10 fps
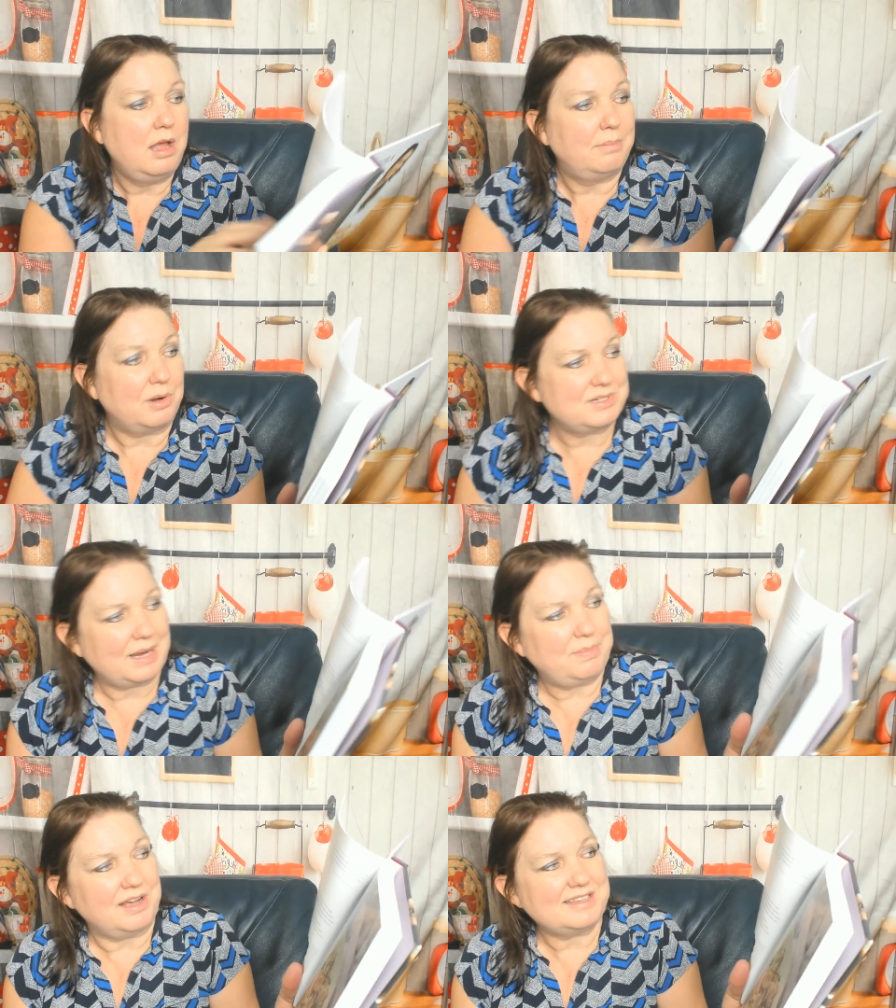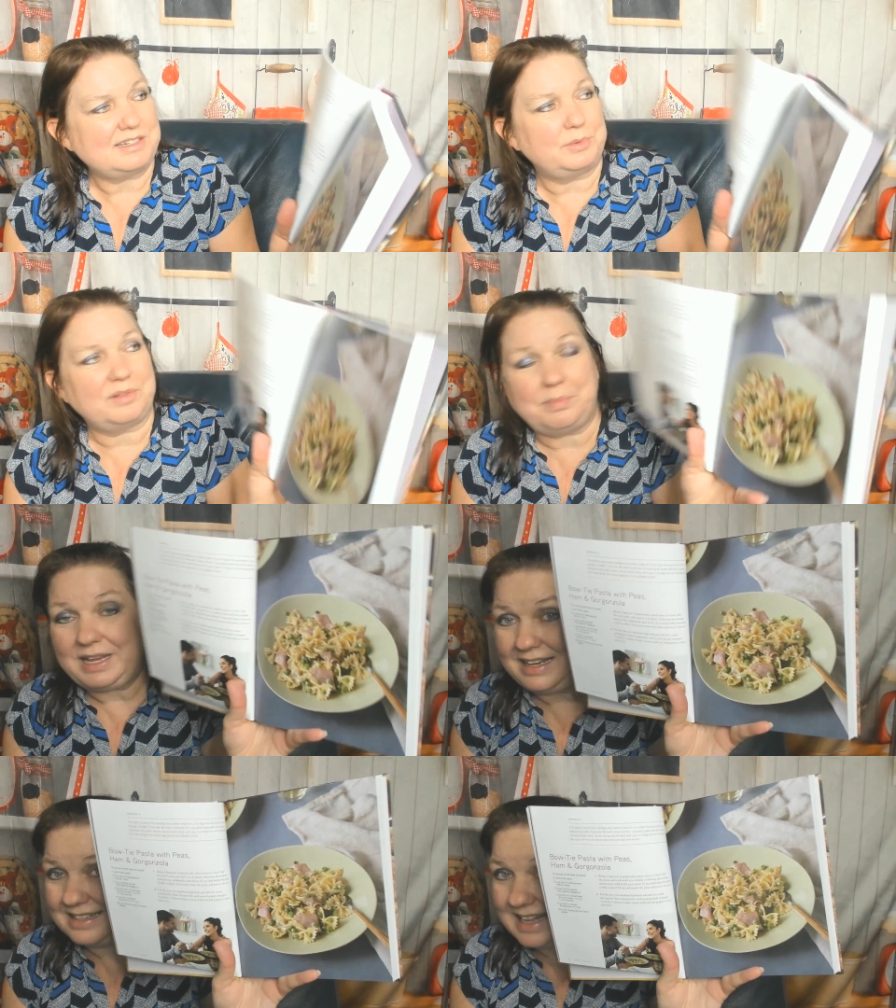Bowtie pasta with
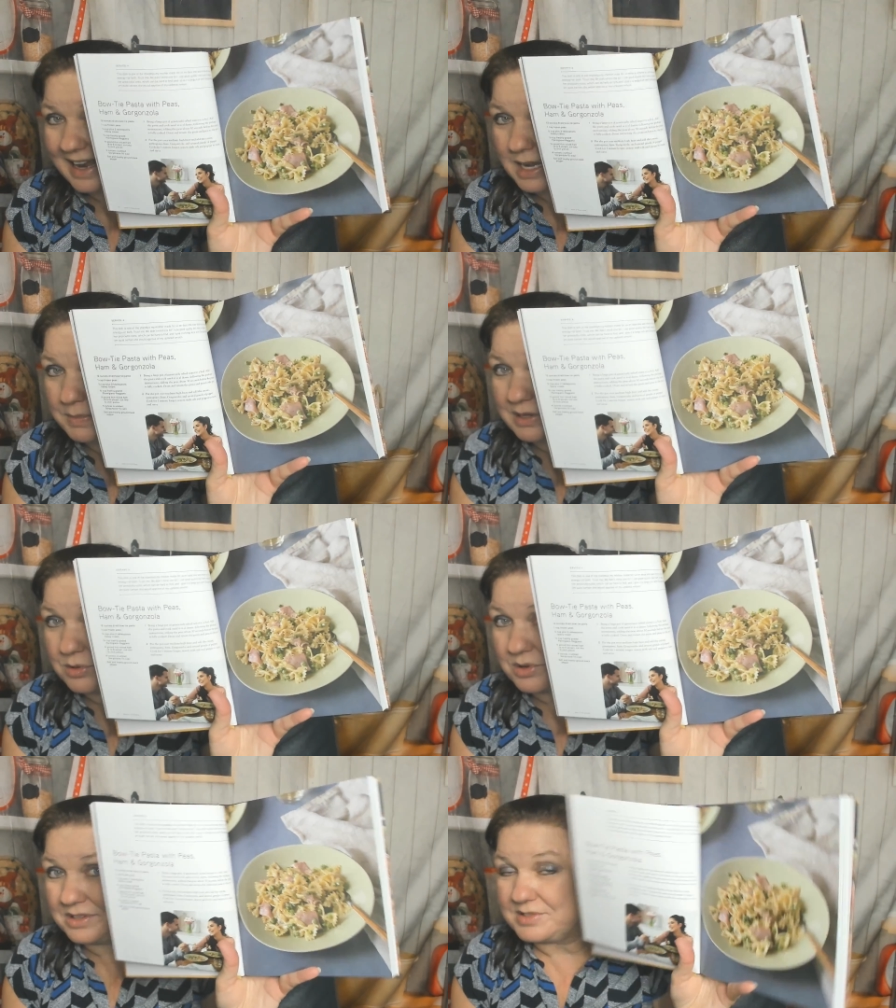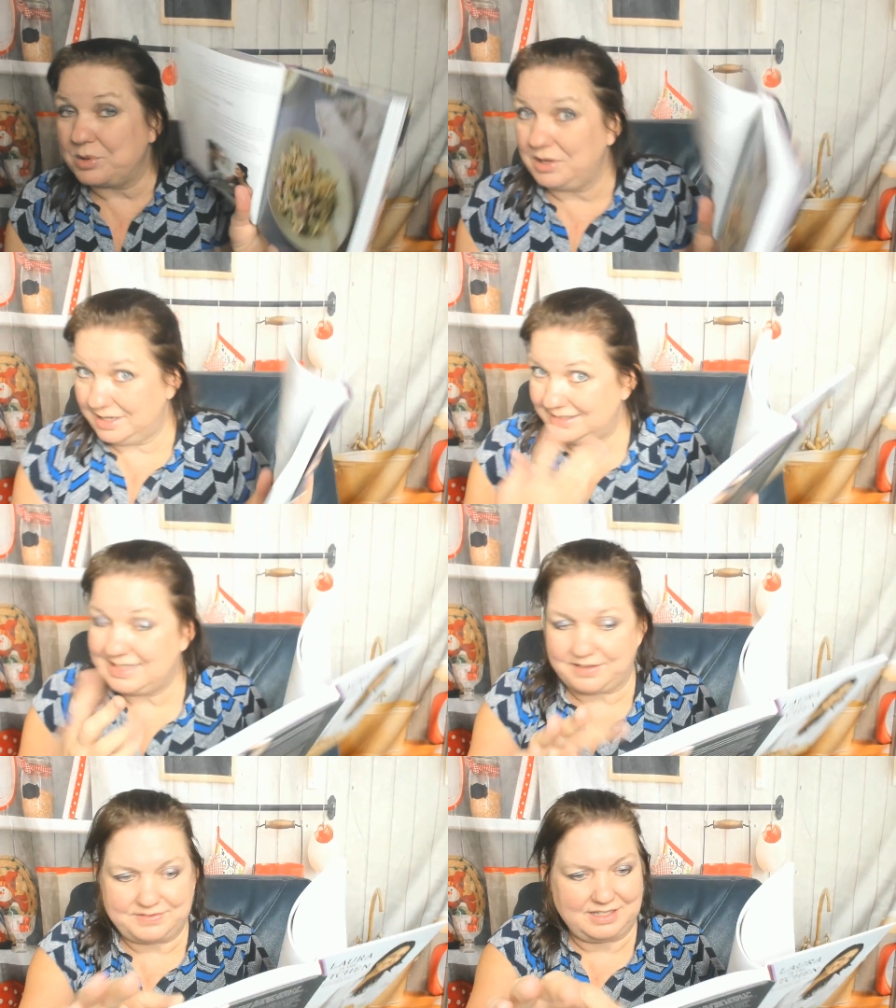peas, ham, and gorgonzola.
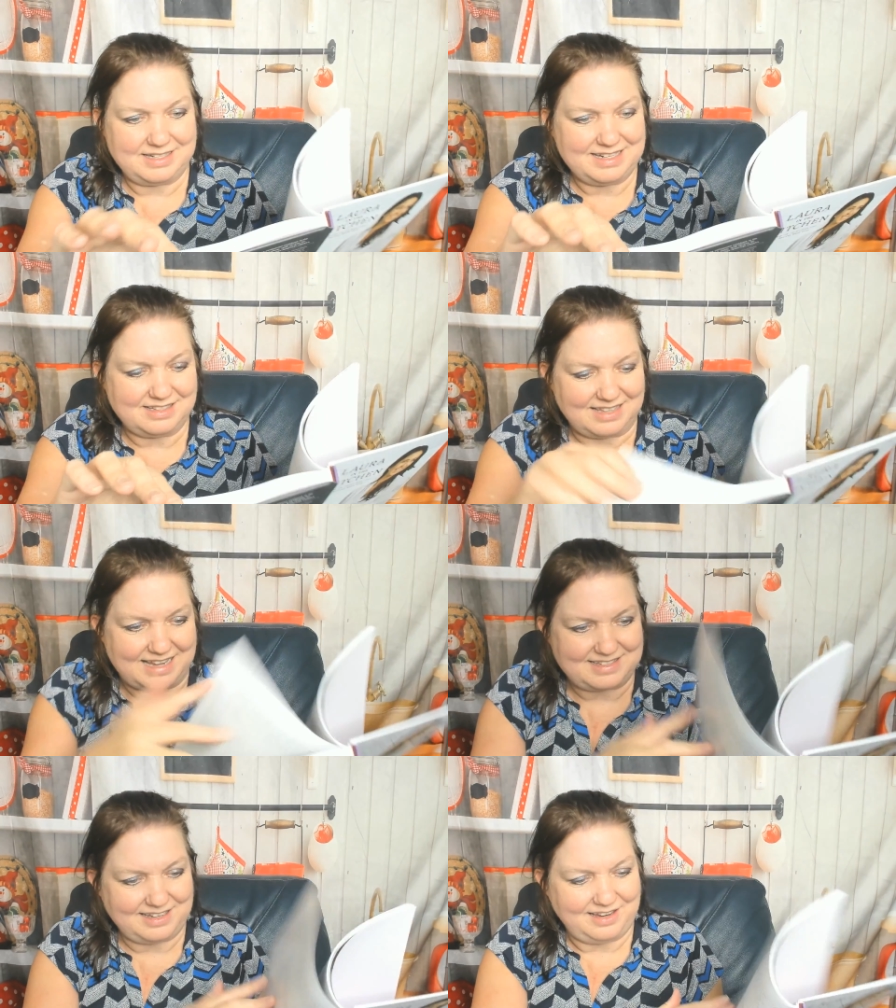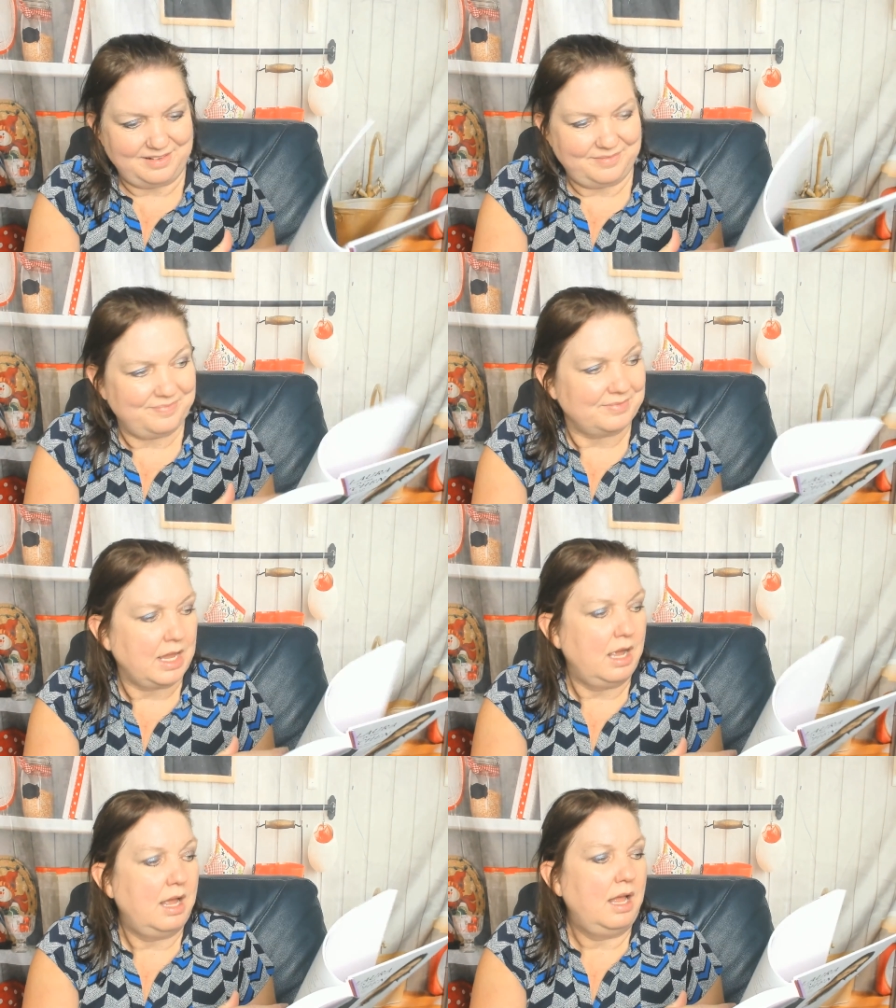Definitely a classic
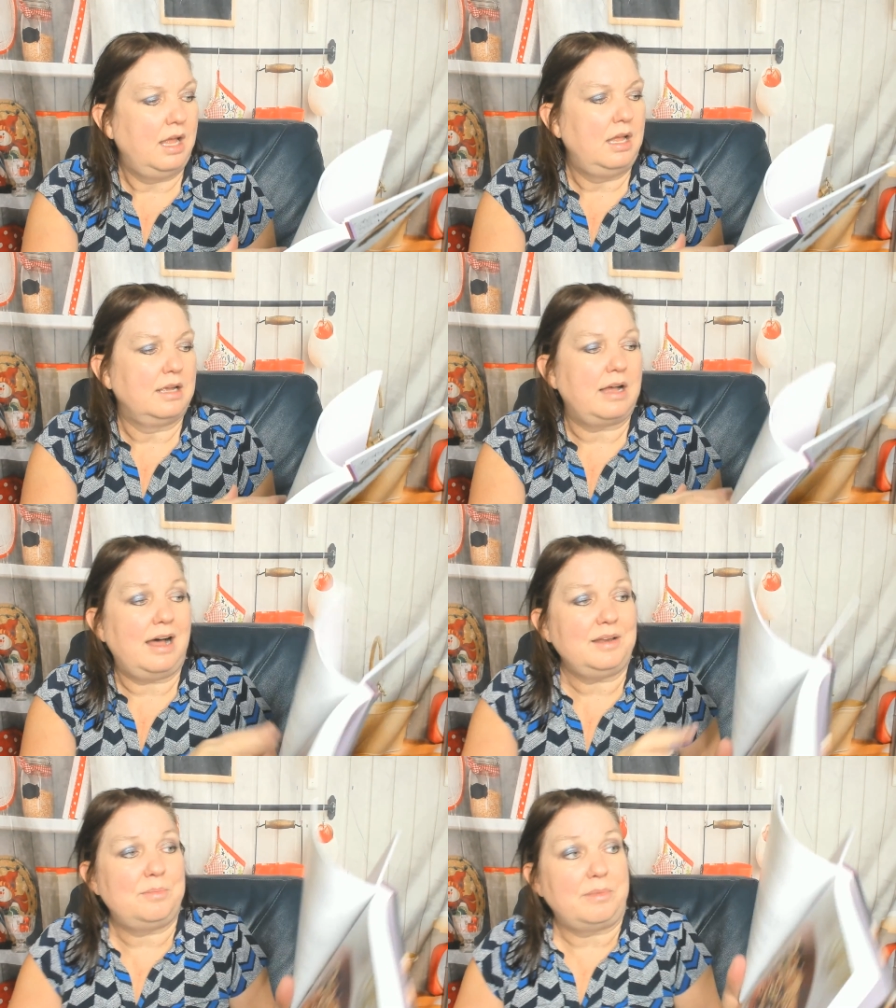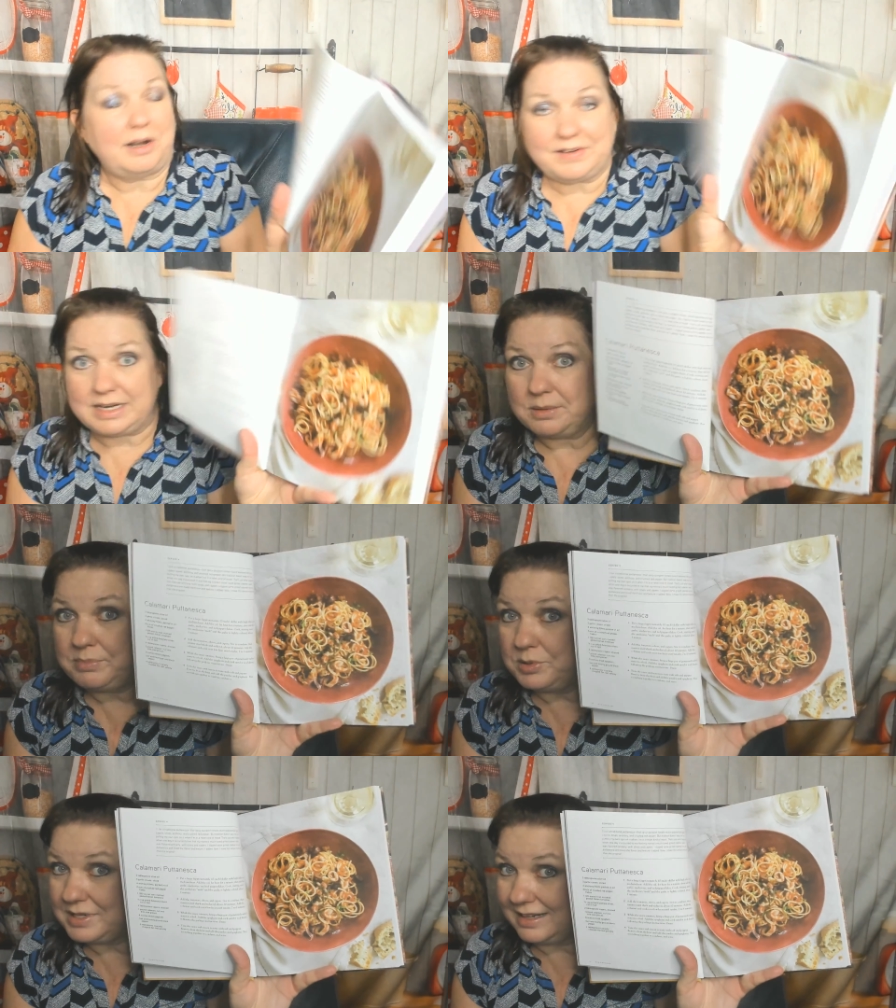calamari
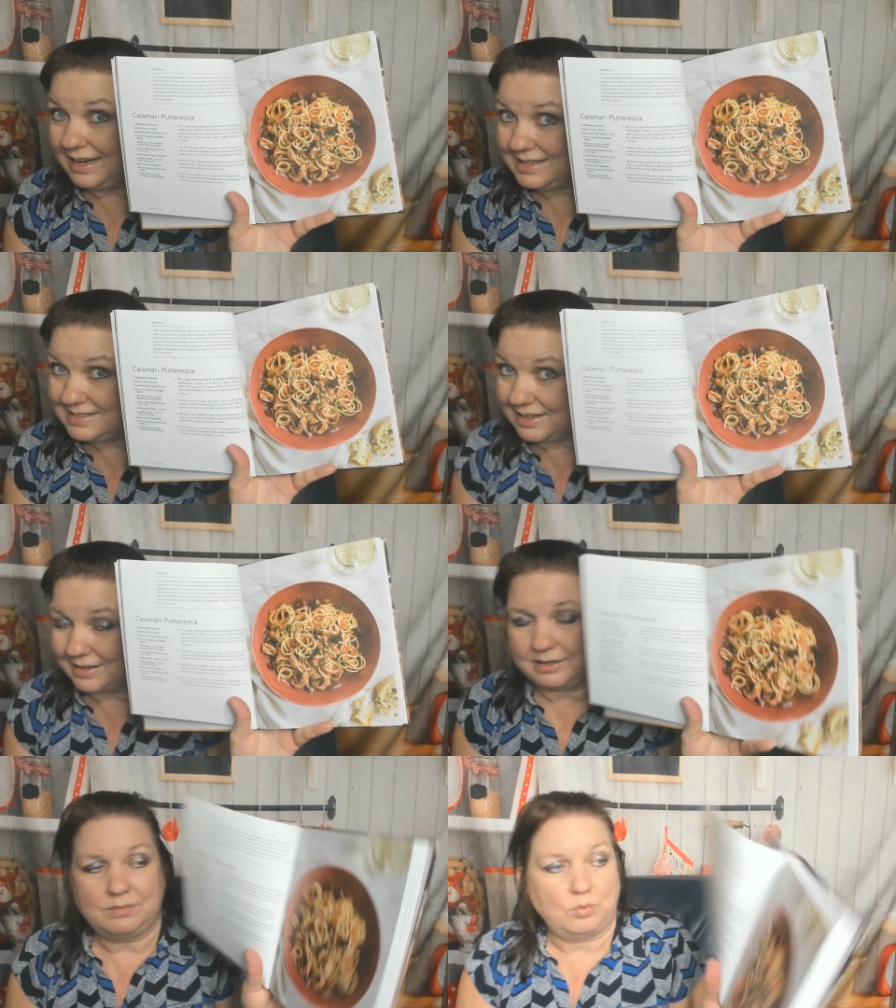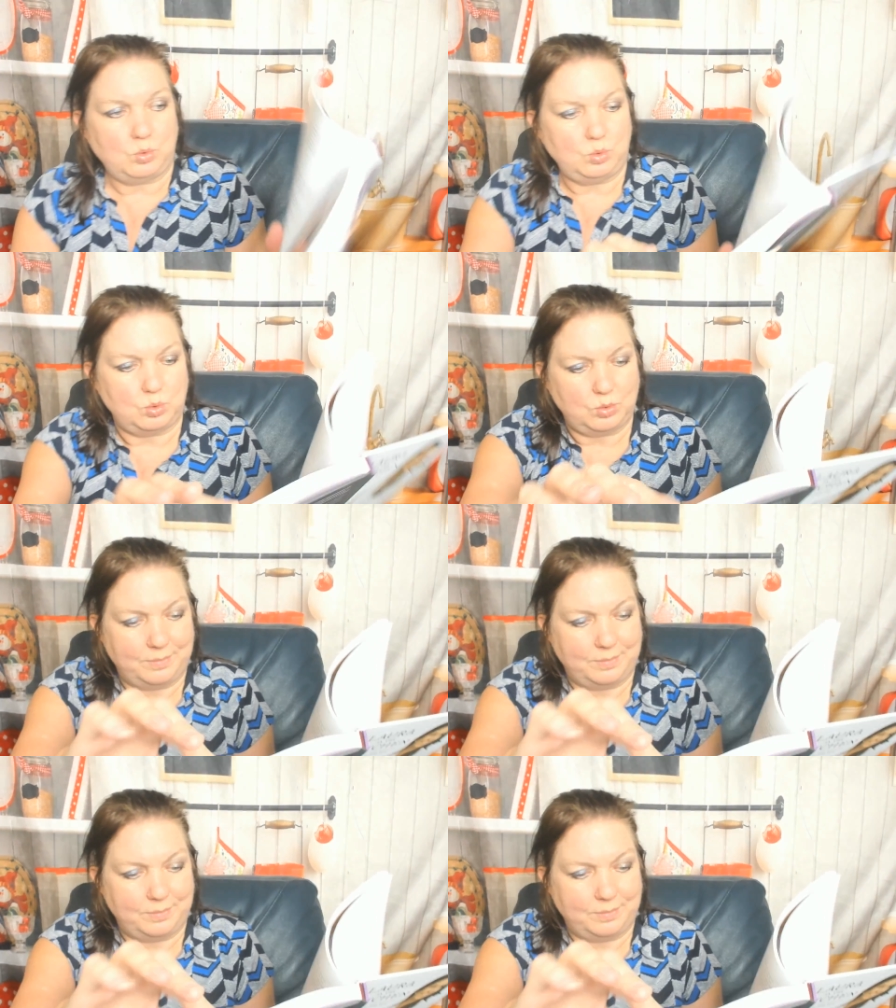puttanesca. Ooh.